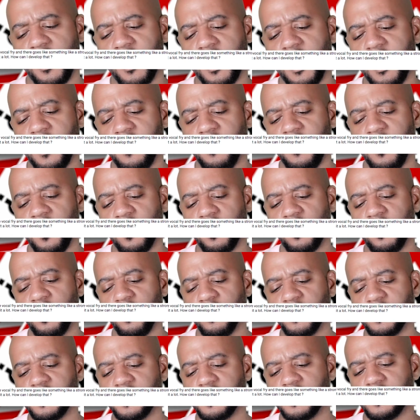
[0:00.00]
and there
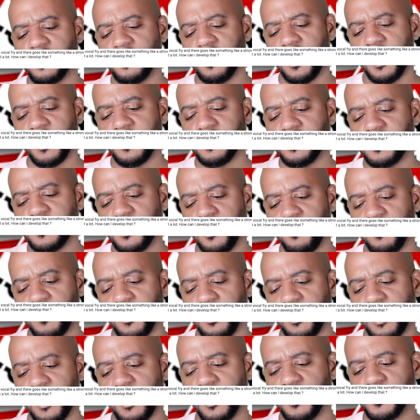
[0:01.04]
goes like something
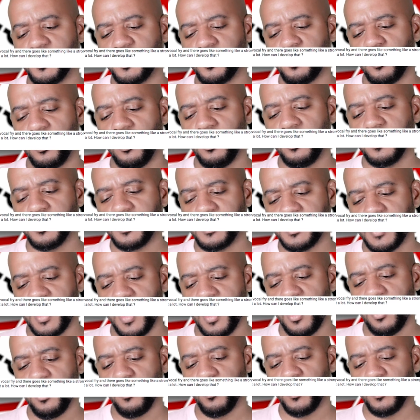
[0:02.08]
like a strong sound,